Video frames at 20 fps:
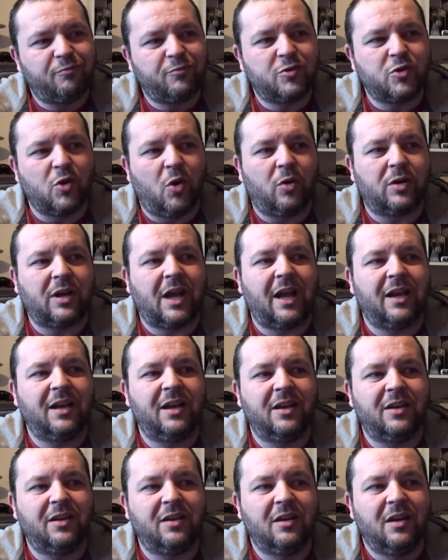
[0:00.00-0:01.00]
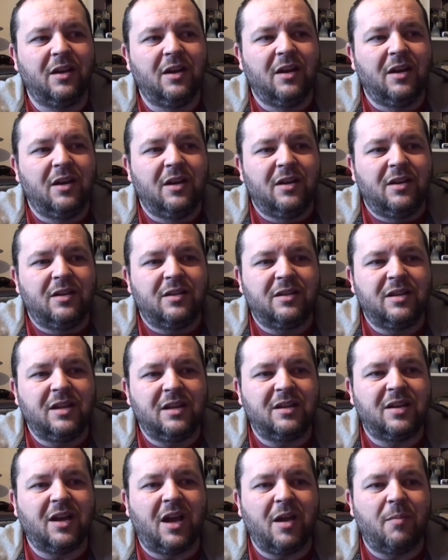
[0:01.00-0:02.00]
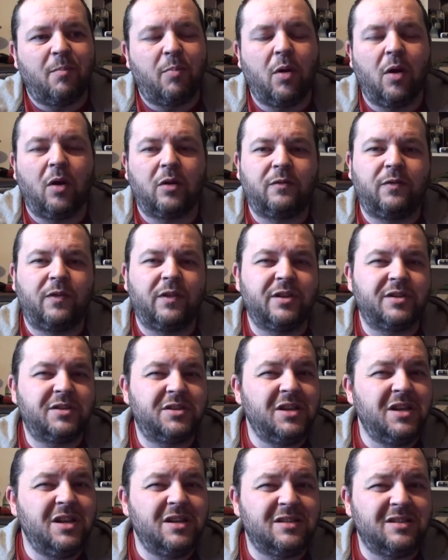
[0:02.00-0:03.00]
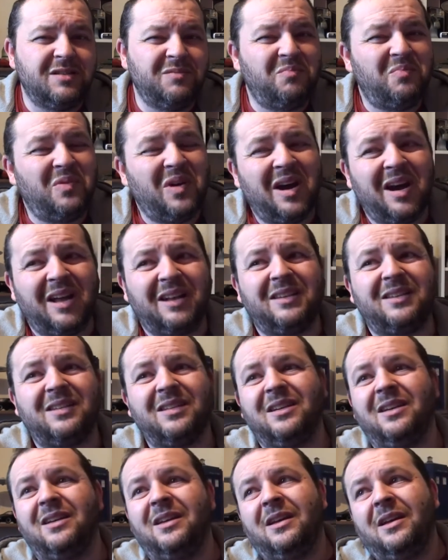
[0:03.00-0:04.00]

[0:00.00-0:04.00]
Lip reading: shorthanded the entire plot for the season, but